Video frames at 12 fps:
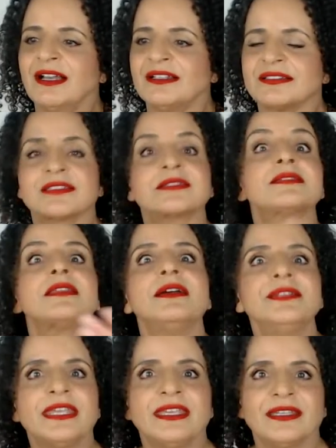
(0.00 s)

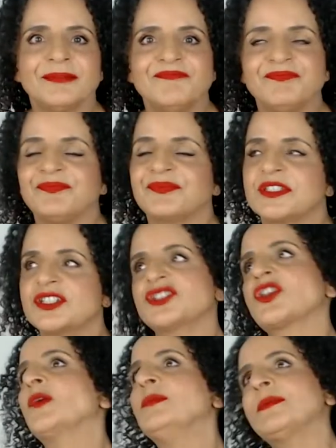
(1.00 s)
stunning. She
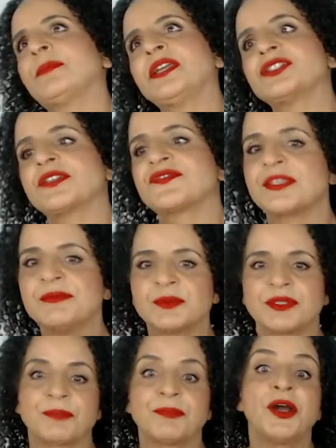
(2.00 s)
showed me a picture of somebody
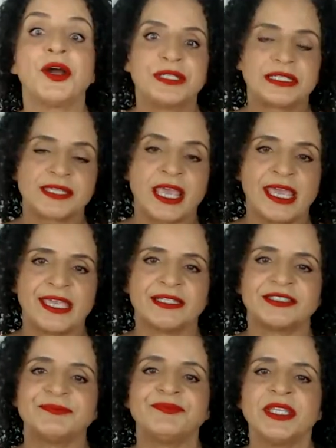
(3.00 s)
with a
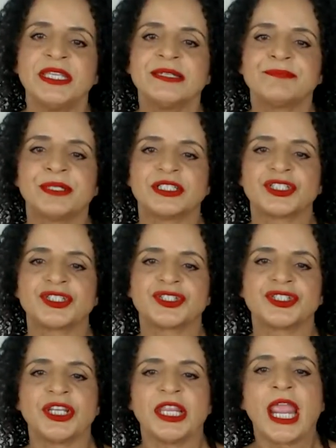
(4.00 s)
ponytail, but
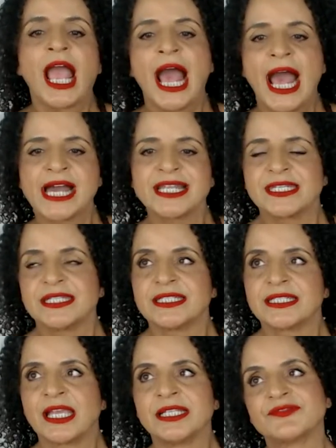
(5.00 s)
she had
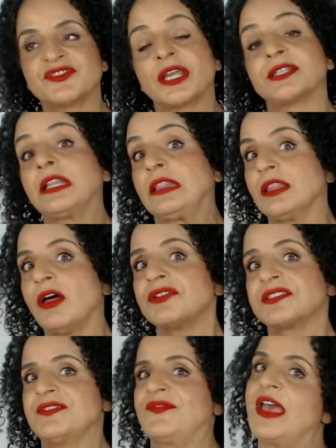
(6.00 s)
a
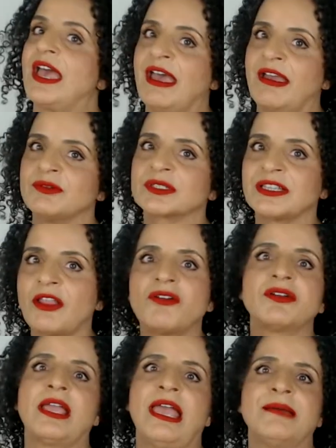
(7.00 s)
lot of hair. It was
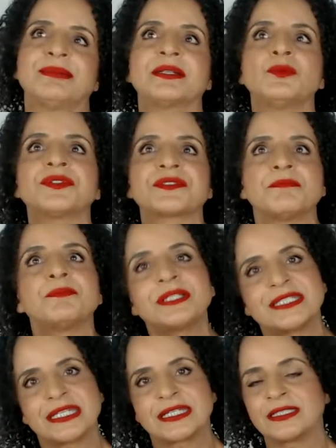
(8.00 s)
long hair, but it wasn't
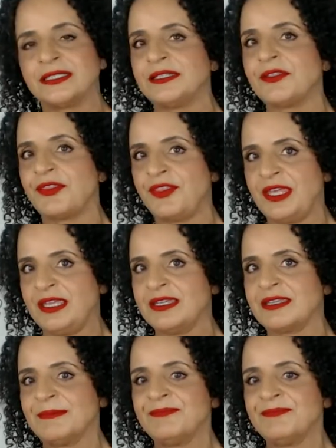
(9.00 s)
particularly thick.